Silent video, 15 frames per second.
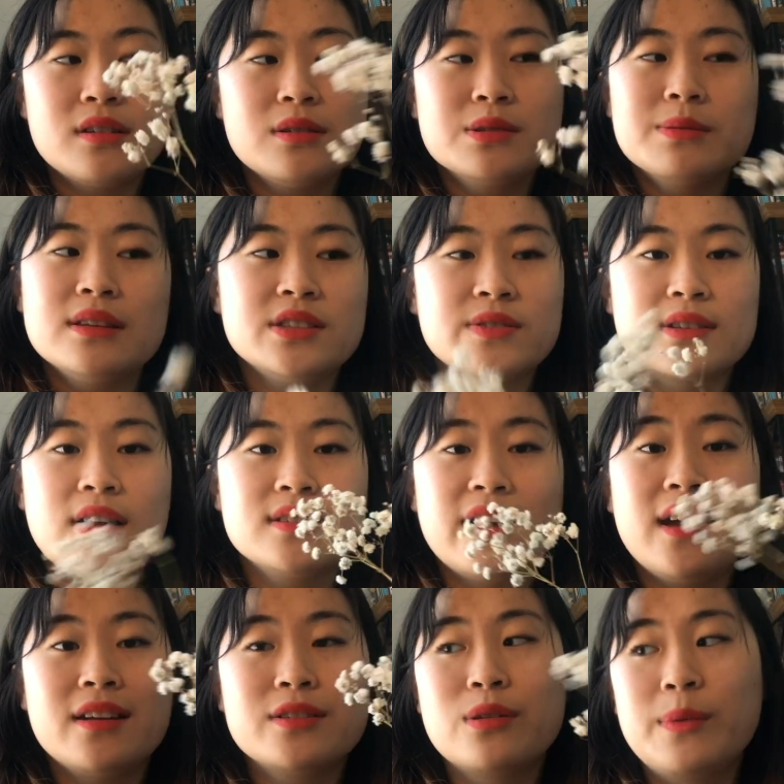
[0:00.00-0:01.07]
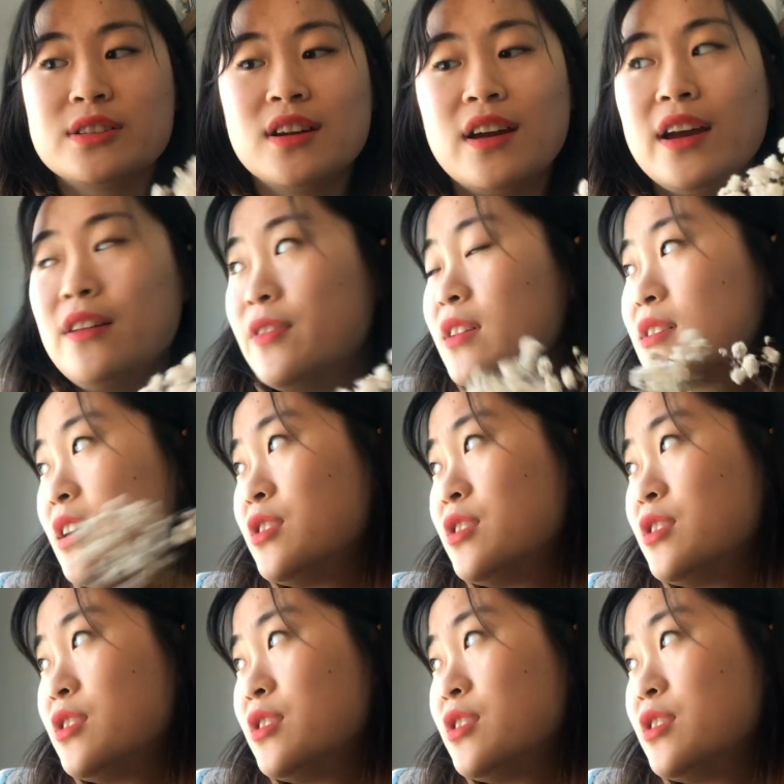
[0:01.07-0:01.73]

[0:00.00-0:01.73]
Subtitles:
it was my least favorite class. I hated it so much. I hated physics.